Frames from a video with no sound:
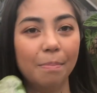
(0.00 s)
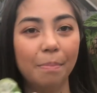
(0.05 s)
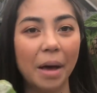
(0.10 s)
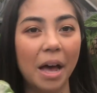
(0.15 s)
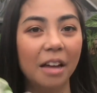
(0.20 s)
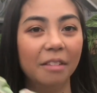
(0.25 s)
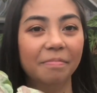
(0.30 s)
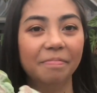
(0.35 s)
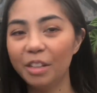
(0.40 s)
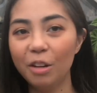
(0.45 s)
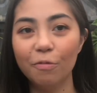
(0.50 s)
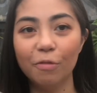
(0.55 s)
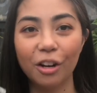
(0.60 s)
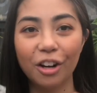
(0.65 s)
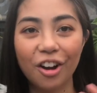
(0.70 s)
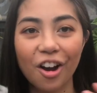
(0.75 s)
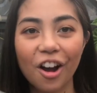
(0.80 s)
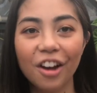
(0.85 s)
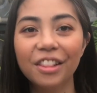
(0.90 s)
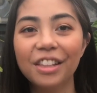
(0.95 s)
but
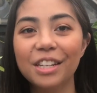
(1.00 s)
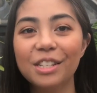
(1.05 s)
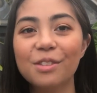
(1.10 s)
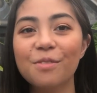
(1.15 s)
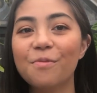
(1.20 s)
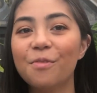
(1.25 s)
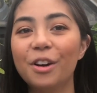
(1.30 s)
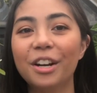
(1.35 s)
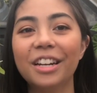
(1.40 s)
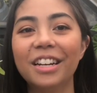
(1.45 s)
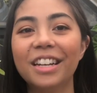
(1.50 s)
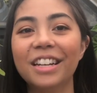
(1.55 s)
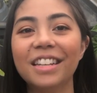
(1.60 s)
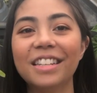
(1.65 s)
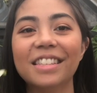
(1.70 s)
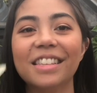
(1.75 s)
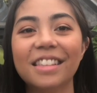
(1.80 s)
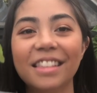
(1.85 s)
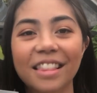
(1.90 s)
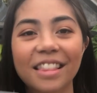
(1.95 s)
regardless of what it
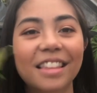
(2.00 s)
is,